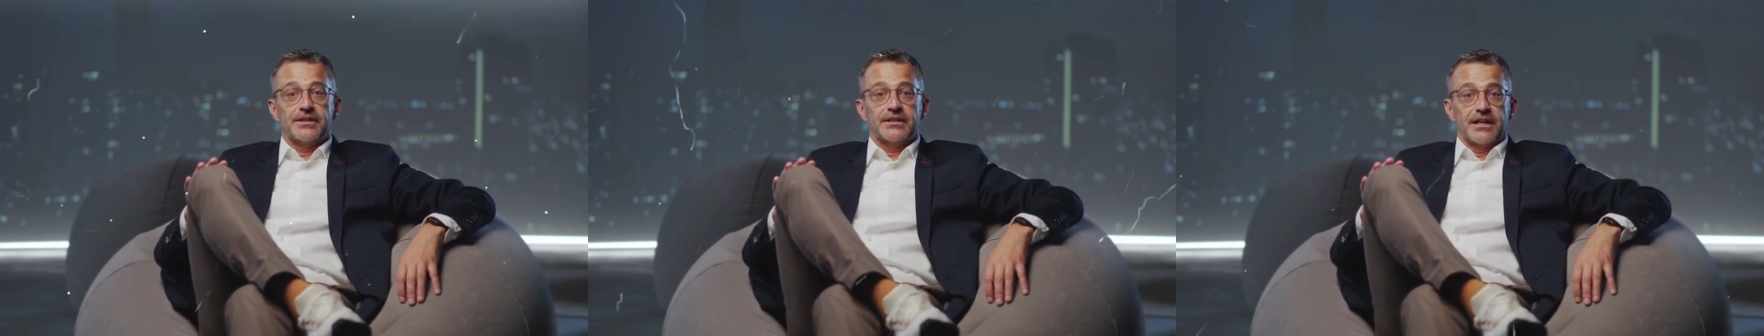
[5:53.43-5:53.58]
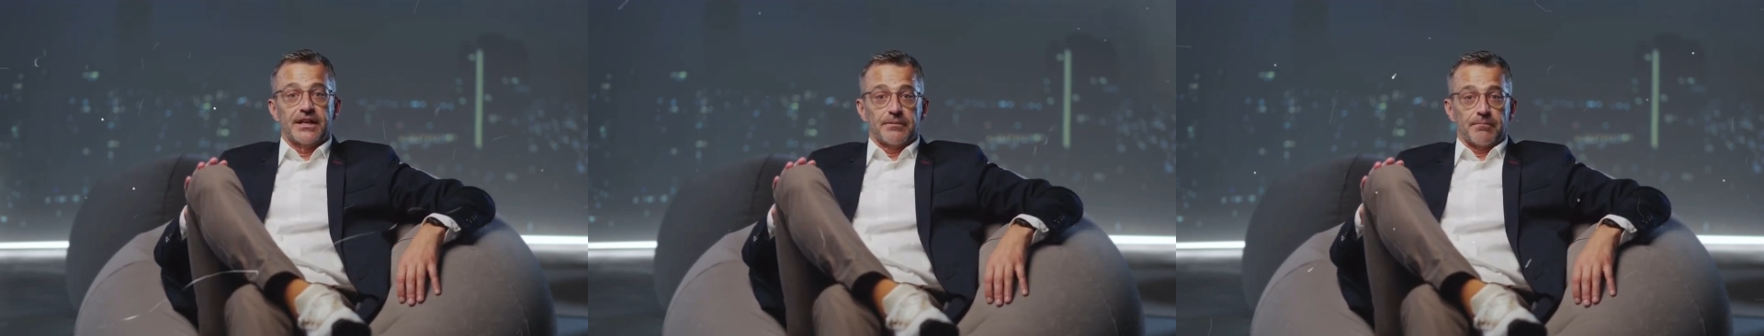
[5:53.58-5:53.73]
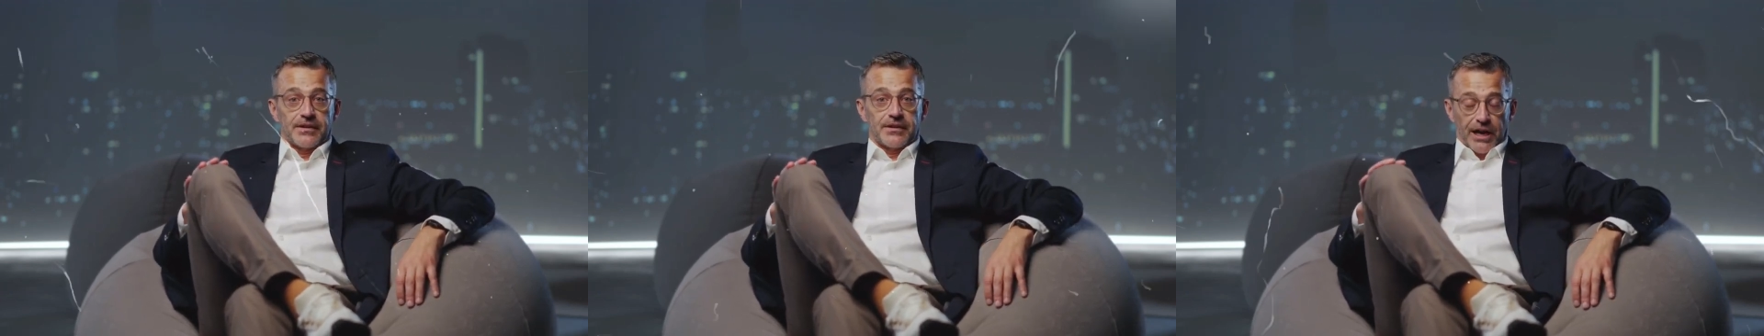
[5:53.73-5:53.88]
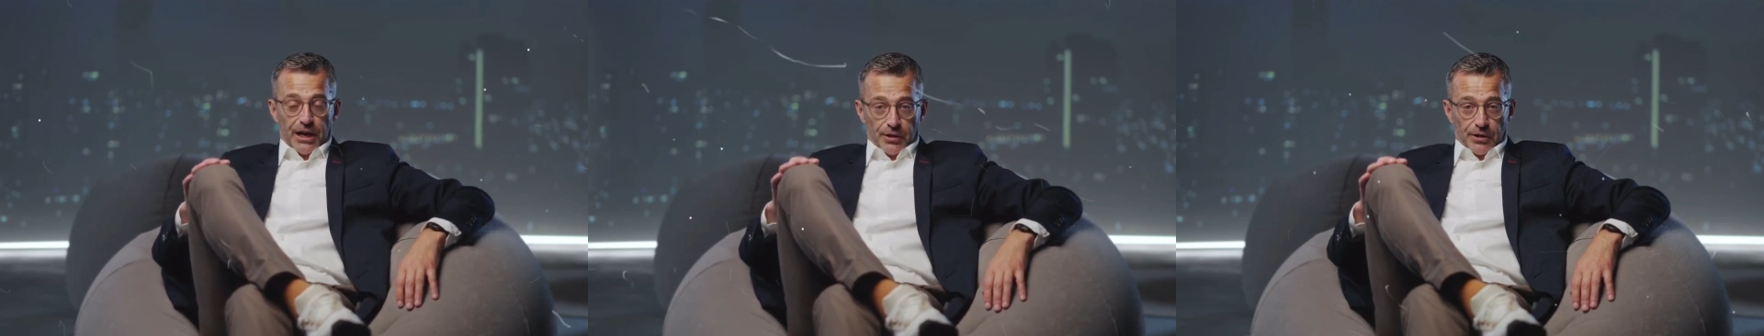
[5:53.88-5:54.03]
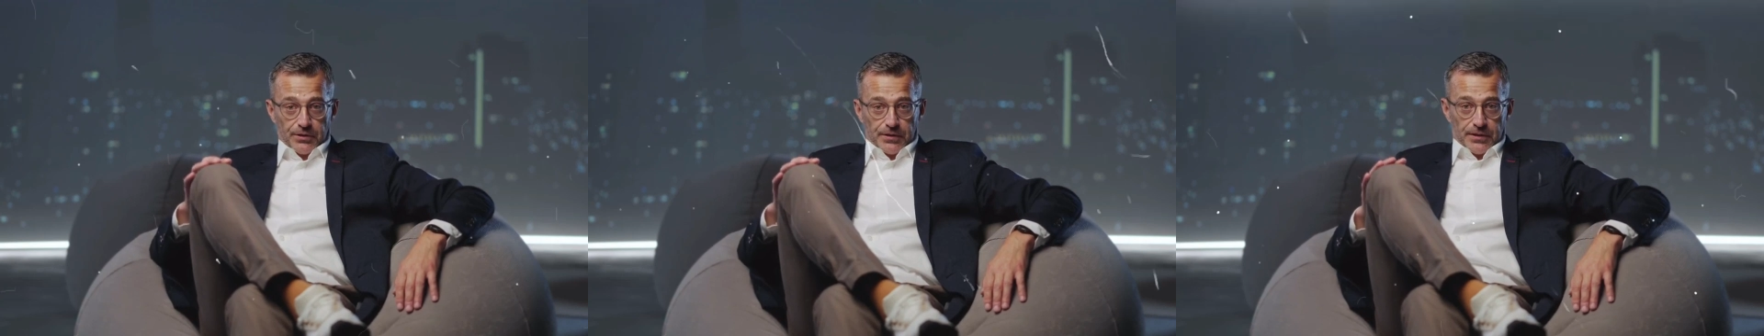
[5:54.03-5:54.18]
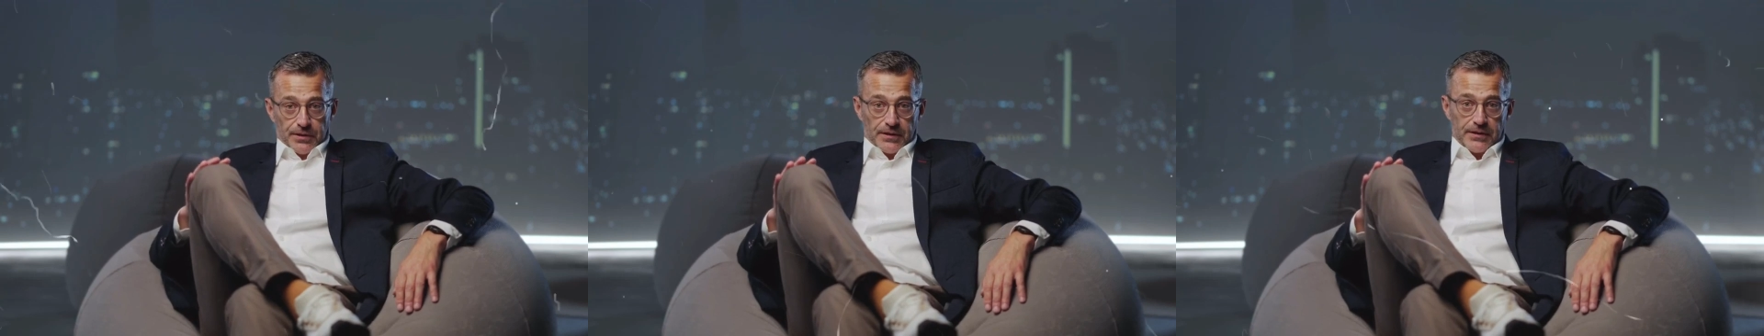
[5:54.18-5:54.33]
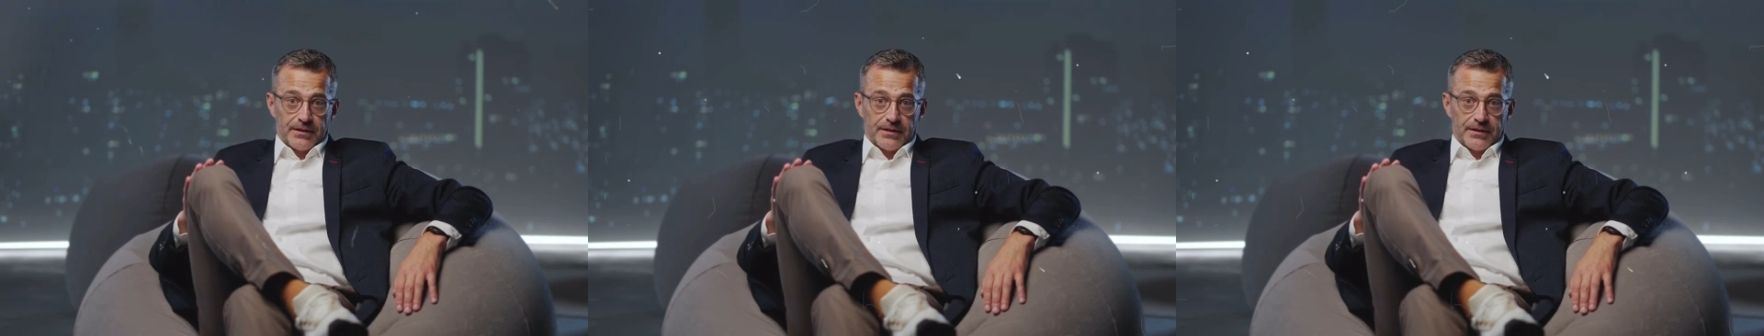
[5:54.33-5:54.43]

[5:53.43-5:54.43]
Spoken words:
deep down,